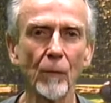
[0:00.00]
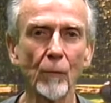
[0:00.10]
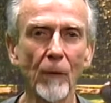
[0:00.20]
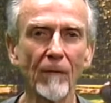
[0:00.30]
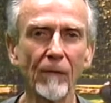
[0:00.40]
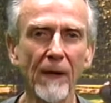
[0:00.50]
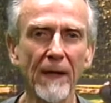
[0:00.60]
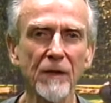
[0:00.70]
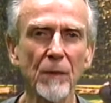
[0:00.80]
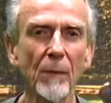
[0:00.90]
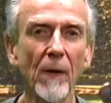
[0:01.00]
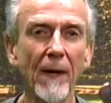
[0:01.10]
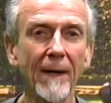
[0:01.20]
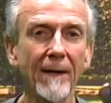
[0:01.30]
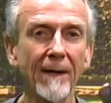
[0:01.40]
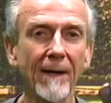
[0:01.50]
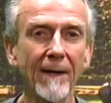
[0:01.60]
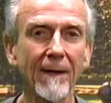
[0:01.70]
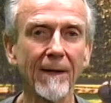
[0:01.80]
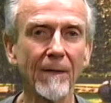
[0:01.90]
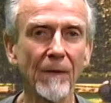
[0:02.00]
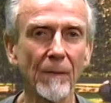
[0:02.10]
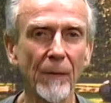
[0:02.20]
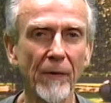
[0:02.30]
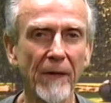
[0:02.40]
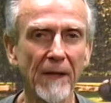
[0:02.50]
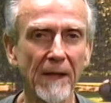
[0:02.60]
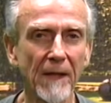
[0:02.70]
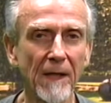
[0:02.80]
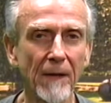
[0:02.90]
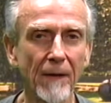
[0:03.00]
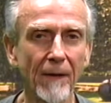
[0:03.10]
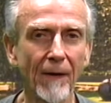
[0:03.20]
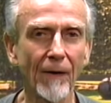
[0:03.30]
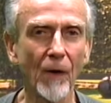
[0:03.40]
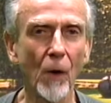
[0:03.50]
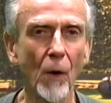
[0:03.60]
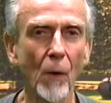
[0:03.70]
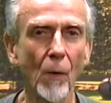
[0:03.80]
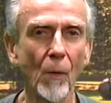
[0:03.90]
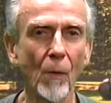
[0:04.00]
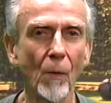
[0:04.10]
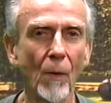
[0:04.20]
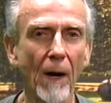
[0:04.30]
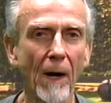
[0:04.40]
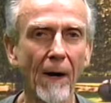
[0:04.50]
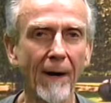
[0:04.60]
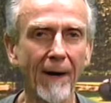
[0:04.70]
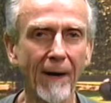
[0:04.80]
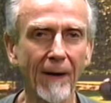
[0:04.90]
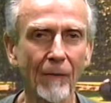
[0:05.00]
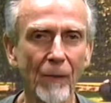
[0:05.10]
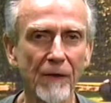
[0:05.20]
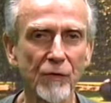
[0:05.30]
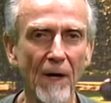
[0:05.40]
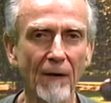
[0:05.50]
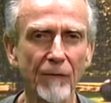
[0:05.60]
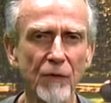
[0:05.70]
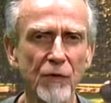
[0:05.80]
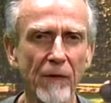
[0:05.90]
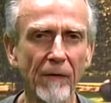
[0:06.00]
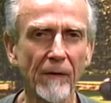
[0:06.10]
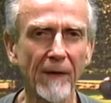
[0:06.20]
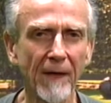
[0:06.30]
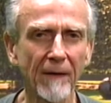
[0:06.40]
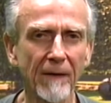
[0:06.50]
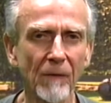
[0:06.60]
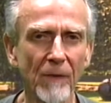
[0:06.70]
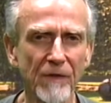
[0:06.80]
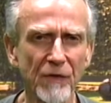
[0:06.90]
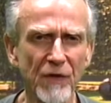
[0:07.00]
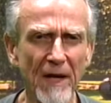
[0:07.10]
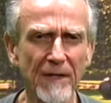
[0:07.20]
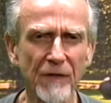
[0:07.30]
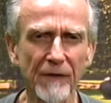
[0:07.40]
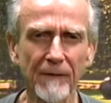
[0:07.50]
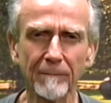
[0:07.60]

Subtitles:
reflects upon the period a year ago when John Fitzgerald Kennedy was assassinated.